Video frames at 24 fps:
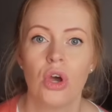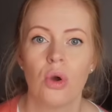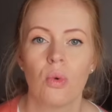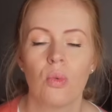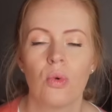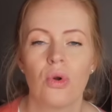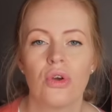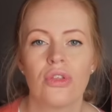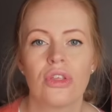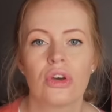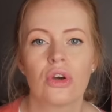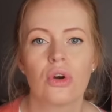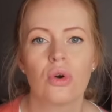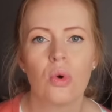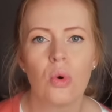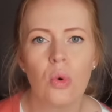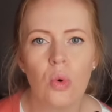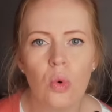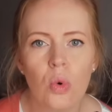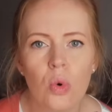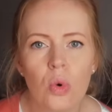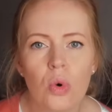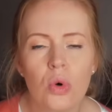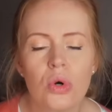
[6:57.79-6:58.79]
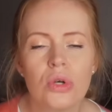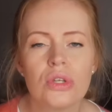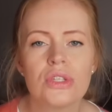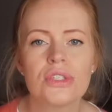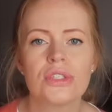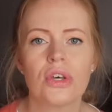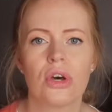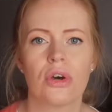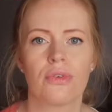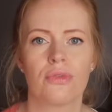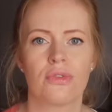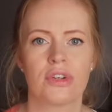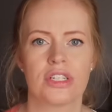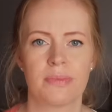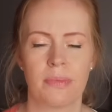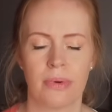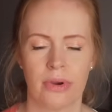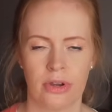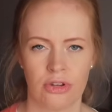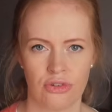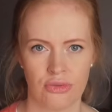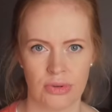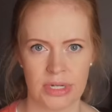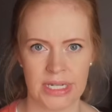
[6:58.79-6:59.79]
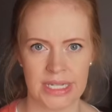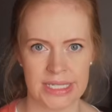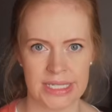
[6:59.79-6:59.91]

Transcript: were the cause of respiratory